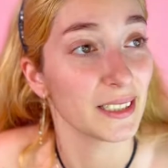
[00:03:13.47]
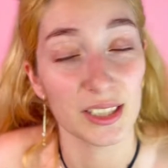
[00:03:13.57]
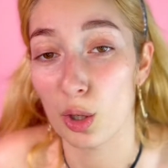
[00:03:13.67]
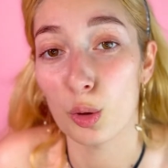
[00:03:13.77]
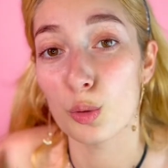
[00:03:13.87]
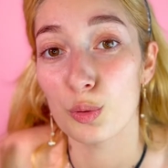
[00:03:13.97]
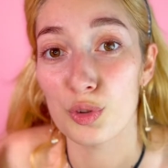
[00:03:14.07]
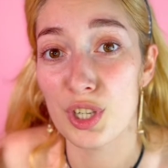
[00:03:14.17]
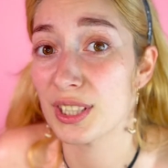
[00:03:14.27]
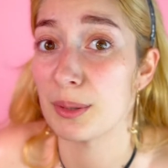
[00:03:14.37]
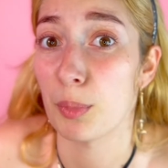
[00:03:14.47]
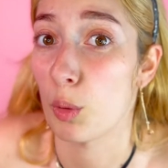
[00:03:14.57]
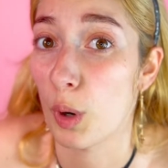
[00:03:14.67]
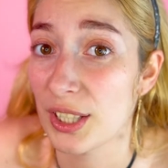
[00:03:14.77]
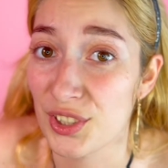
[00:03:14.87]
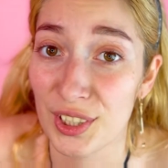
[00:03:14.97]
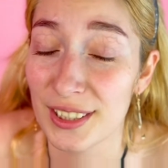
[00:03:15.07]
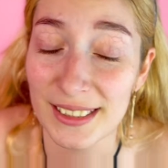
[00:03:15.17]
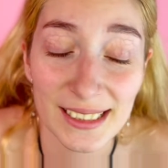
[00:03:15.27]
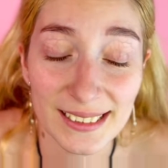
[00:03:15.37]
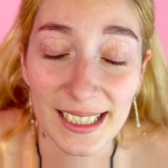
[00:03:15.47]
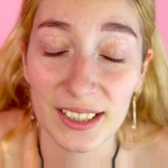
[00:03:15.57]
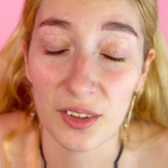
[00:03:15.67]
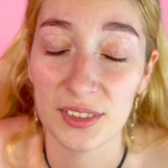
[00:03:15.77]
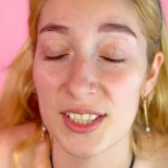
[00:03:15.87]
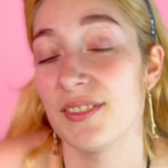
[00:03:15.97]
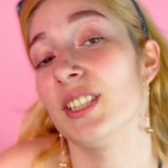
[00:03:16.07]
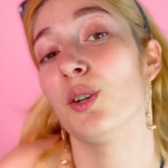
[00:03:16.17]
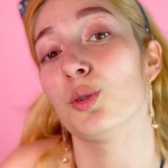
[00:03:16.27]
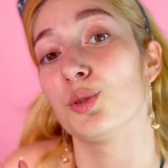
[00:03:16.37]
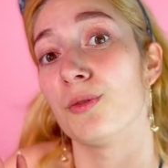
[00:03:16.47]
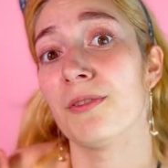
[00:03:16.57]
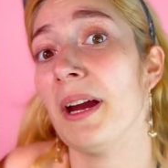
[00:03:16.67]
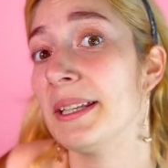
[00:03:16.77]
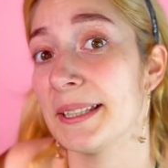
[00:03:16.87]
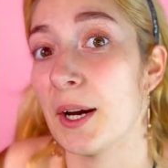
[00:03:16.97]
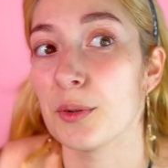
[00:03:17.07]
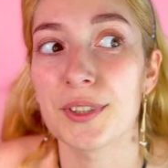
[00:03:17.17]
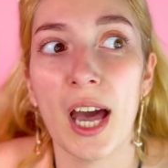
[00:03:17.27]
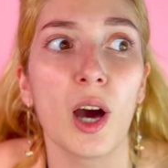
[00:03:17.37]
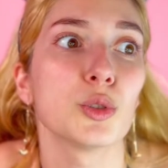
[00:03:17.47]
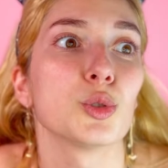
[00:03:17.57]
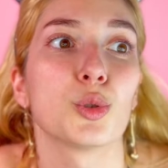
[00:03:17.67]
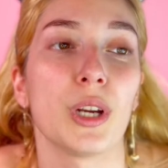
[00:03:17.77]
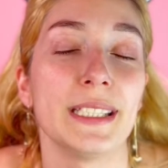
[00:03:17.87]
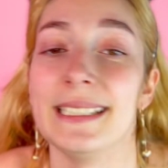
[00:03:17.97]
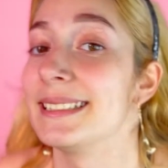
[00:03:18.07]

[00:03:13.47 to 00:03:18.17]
so just keep on watching till the end of this video to find out how to create this